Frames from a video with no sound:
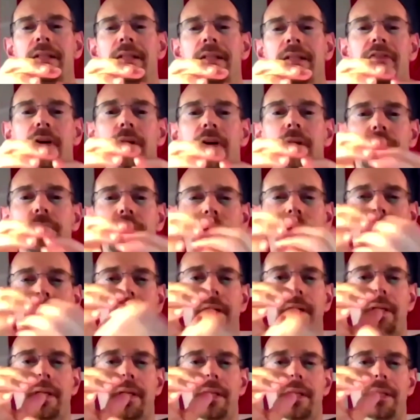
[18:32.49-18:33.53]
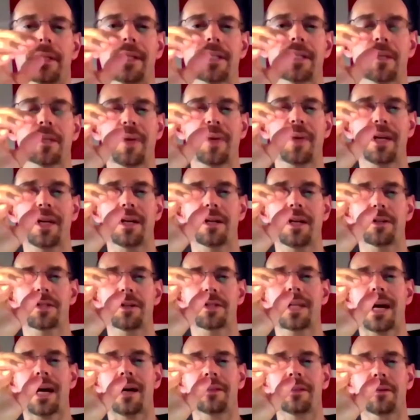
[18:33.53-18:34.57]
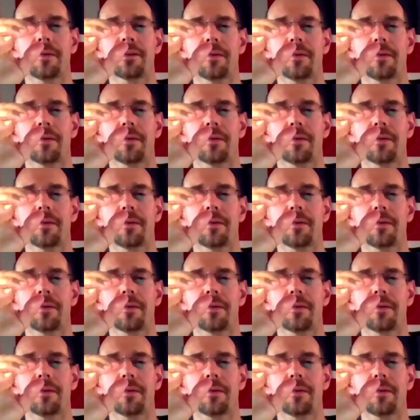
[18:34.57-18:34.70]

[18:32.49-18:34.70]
The Vulture disappears down the